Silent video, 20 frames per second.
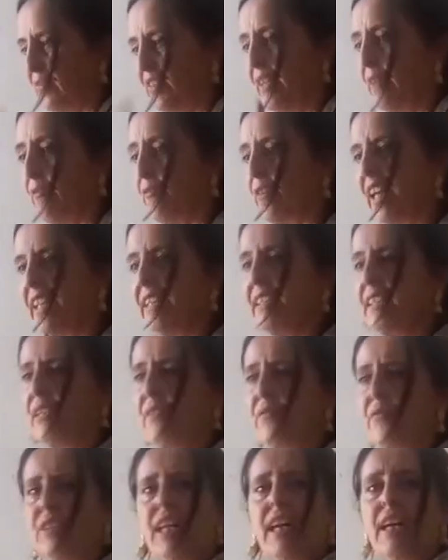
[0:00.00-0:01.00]
they write
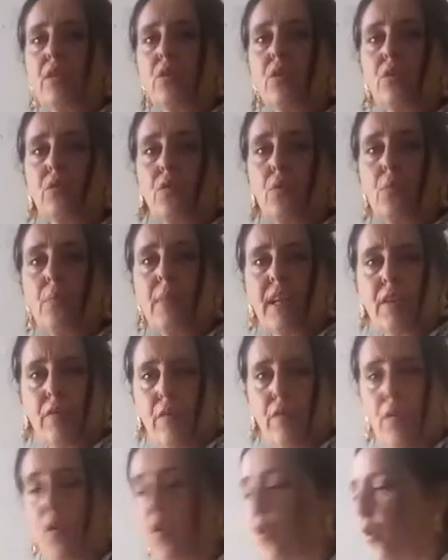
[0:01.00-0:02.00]
even ergonomic
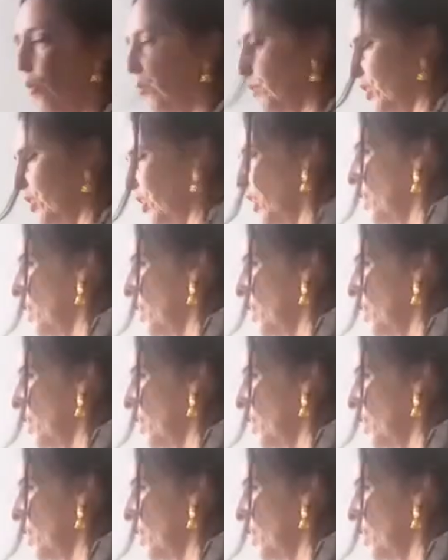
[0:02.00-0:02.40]
font.